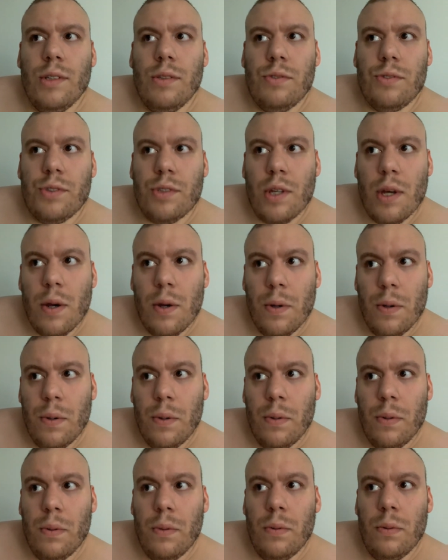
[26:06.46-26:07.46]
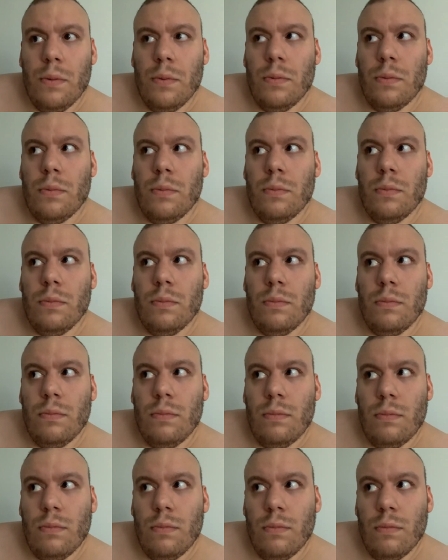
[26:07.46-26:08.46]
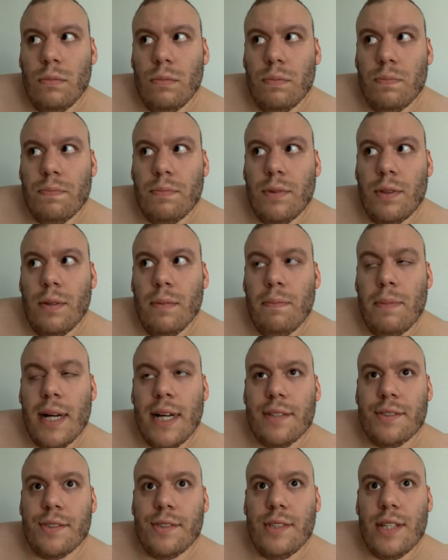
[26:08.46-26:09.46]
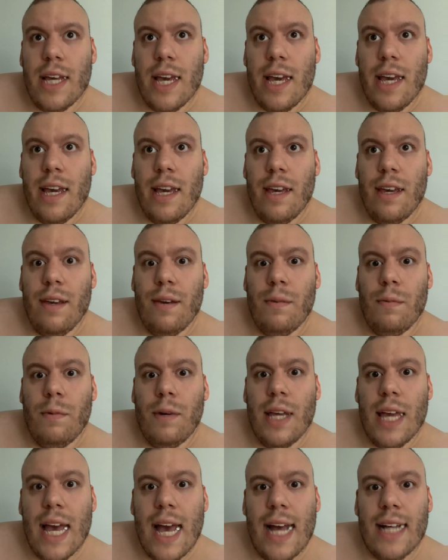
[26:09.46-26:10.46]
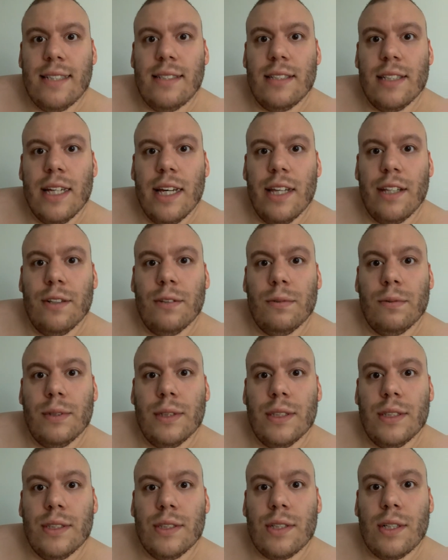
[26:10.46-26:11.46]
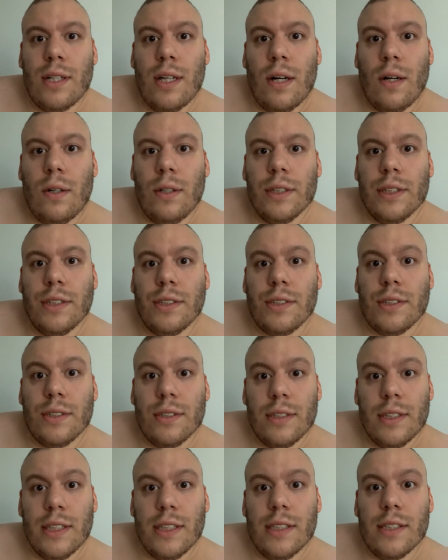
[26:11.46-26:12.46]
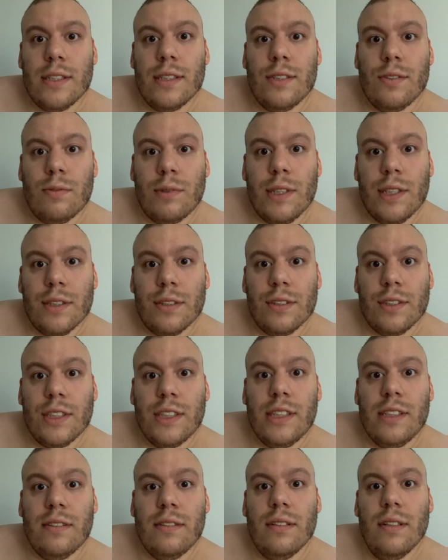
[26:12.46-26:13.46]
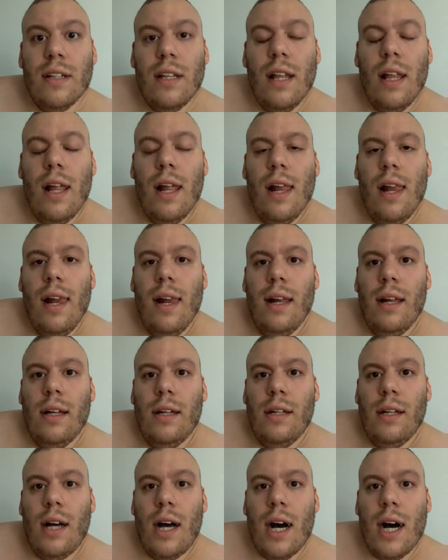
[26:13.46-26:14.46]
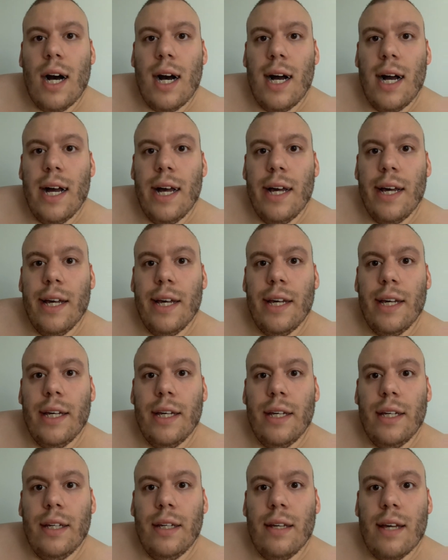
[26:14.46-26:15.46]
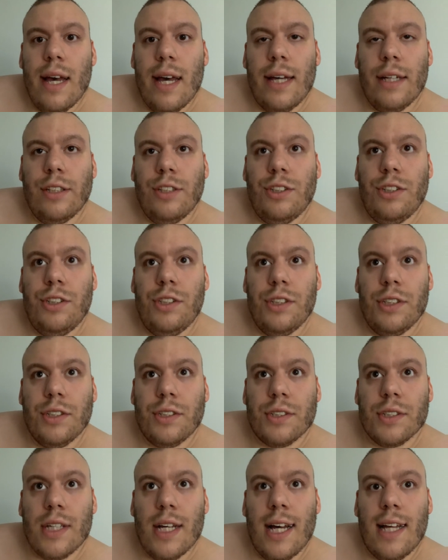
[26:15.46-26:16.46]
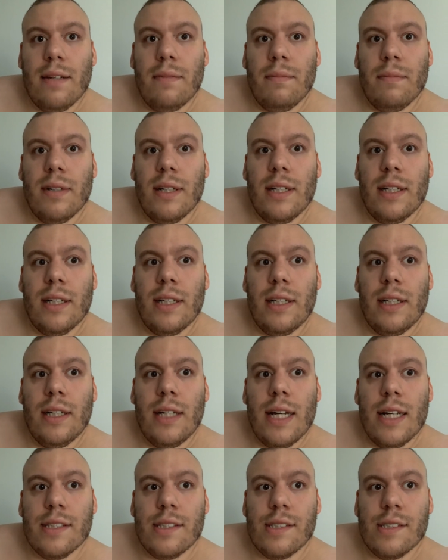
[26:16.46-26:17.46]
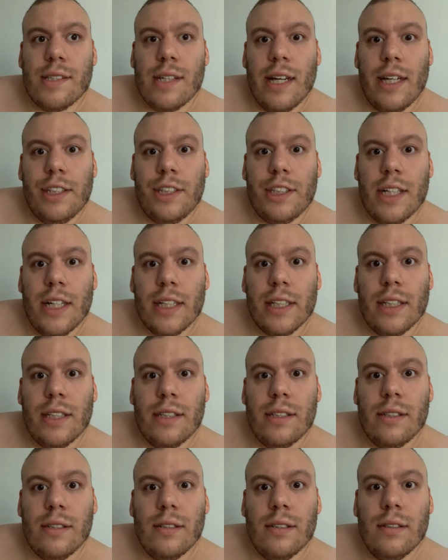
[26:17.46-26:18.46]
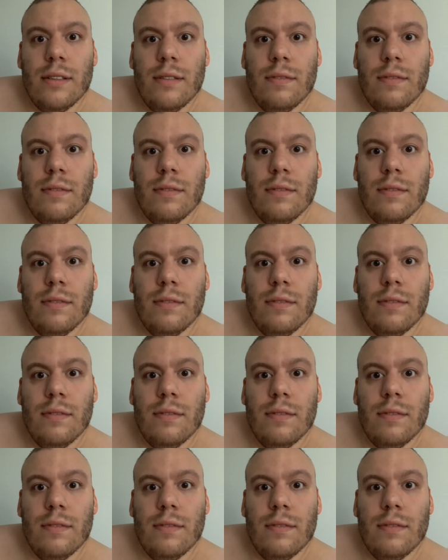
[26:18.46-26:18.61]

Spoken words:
So the best day we had together was August 30th, 2013. I had just gotten my SSI check-in